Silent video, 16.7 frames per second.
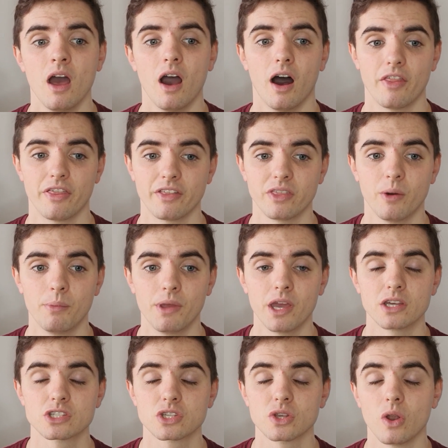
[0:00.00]
I think there'll be
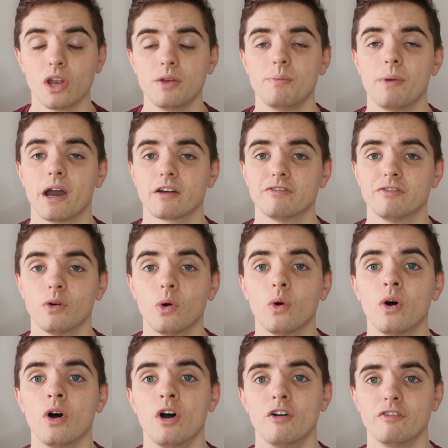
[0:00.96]
a solid back
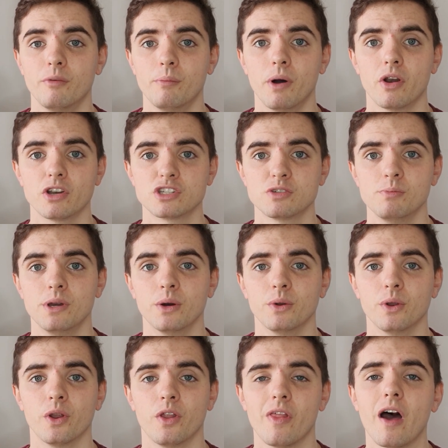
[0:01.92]
4 for Borough to build
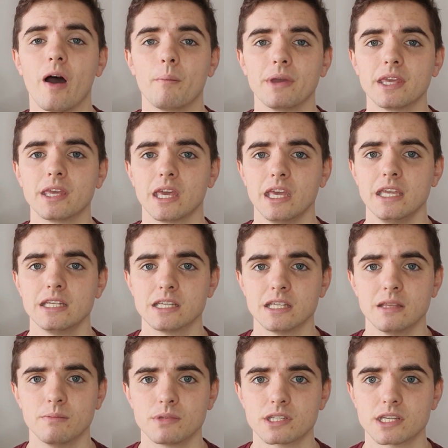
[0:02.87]
on, and that'll be key to
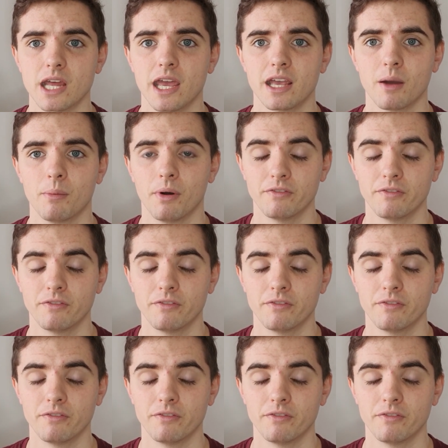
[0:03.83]
them staying up.